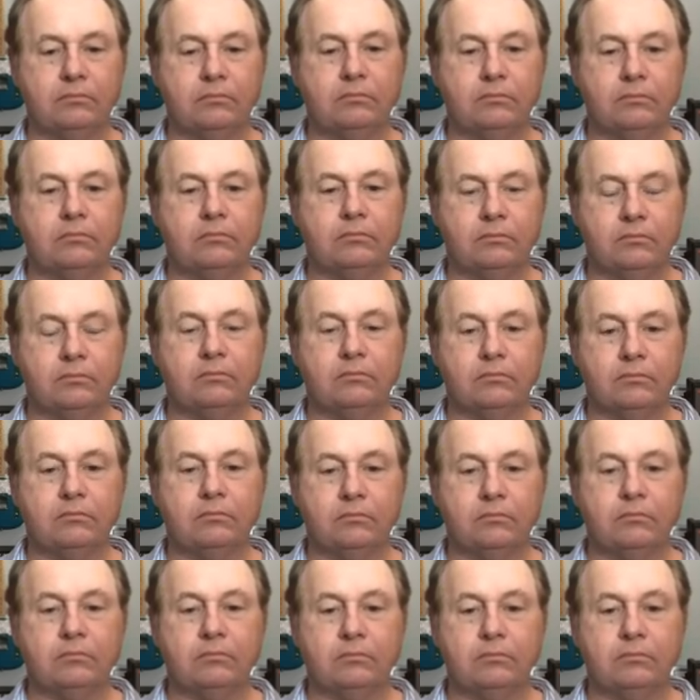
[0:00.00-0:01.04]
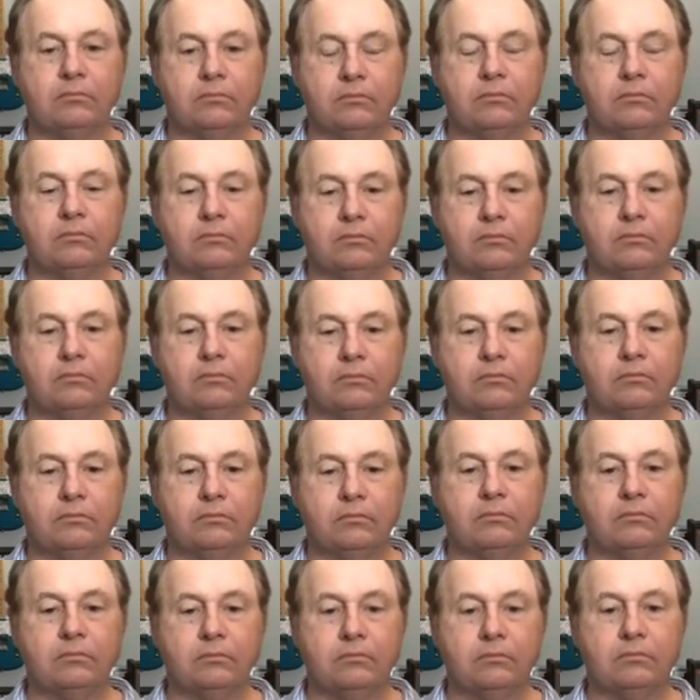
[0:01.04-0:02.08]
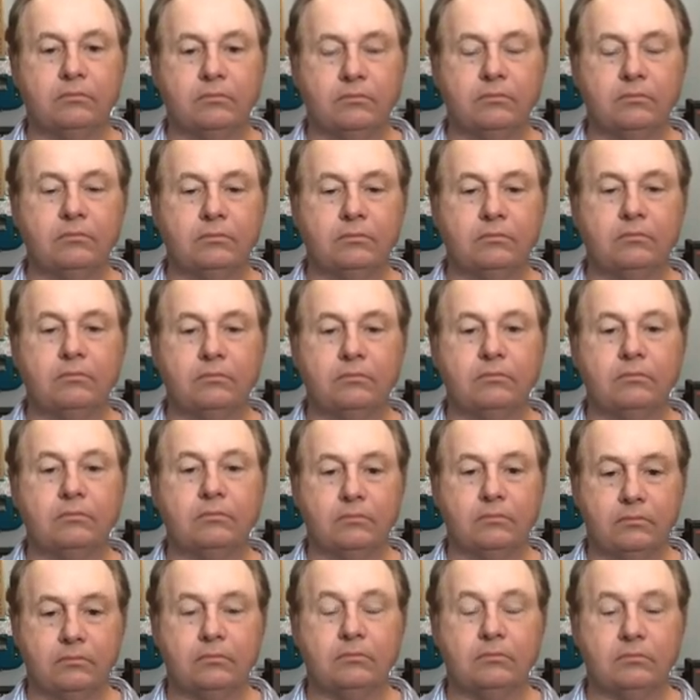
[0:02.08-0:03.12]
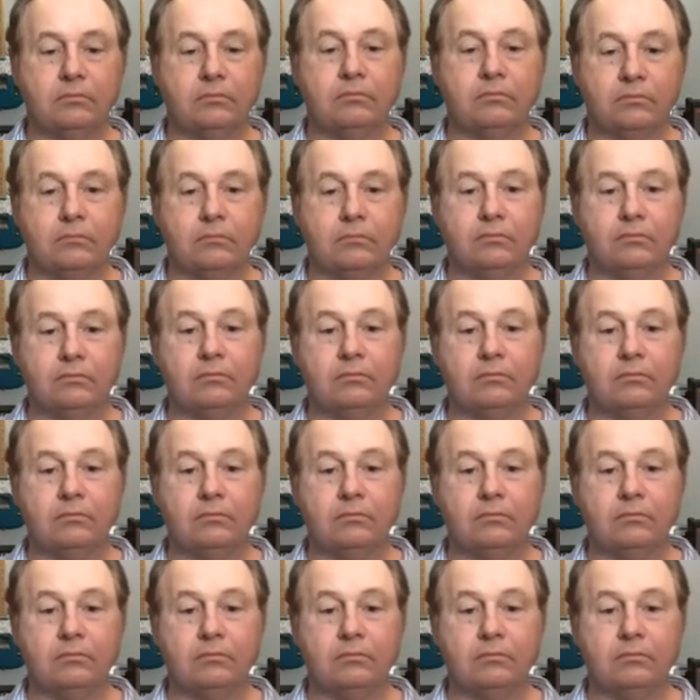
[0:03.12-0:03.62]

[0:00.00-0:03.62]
This person isn't speaking.